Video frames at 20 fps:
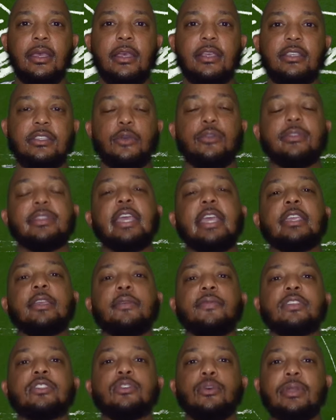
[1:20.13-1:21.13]
So thank
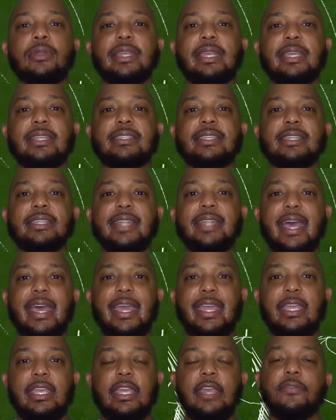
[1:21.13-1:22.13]
you for tuning in
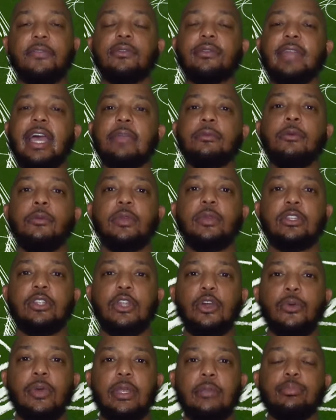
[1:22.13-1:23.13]
today. If you like what we're
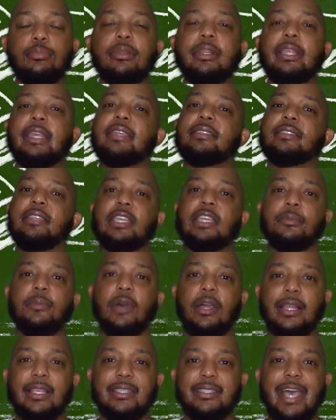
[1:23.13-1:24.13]
doing, please
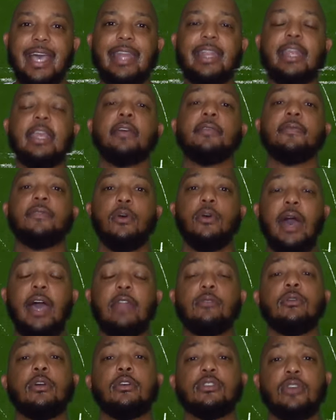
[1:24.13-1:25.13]
email us at
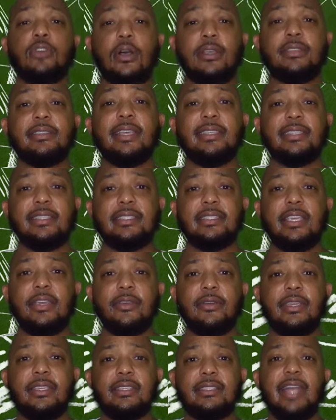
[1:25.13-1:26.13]

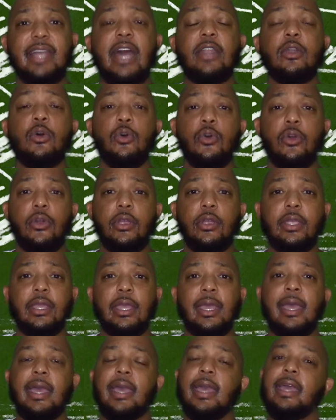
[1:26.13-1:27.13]
info@realtalksessionseries.org
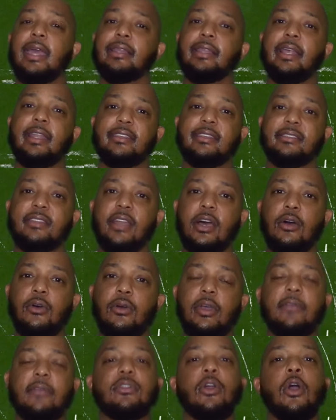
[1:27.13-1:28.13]
and let us
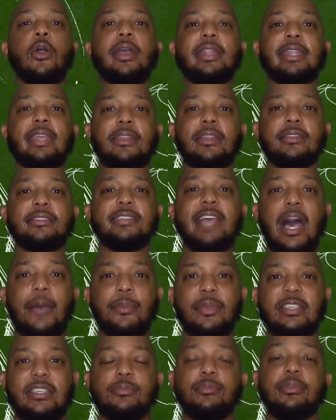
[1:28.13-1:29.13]
know if there are any other
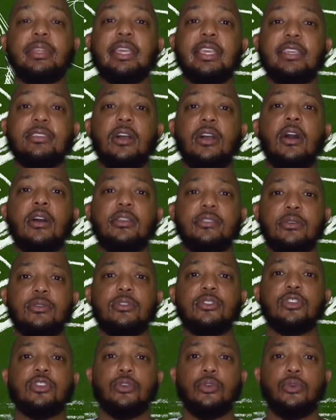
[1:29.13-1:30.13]
topics. Please
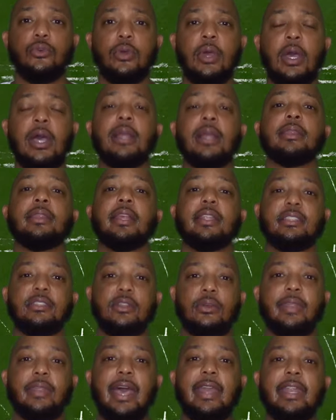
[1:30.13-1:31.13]
also too let us
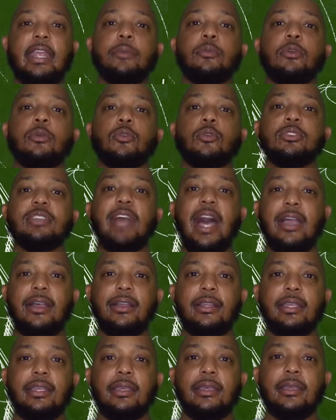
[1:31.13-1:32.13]
know that and we will
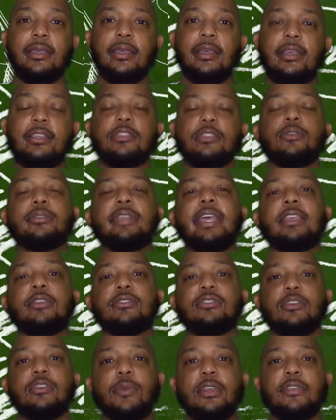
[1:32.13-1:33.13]
tackle it. So thank
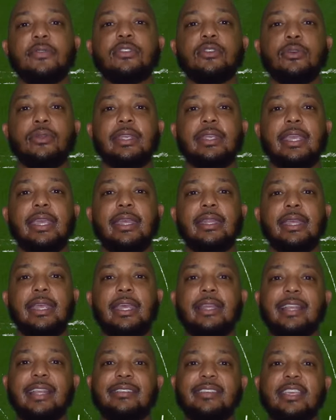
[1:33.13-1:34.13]
you so much for tuning in,
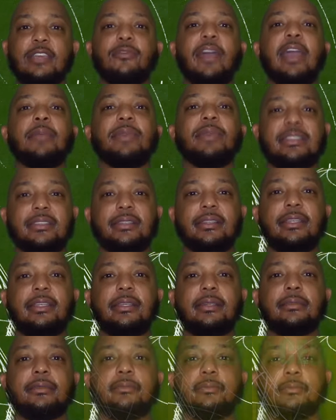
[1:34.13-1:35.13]
and let's get right
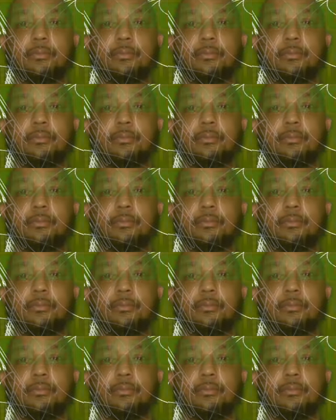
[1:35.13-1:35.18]
mentally.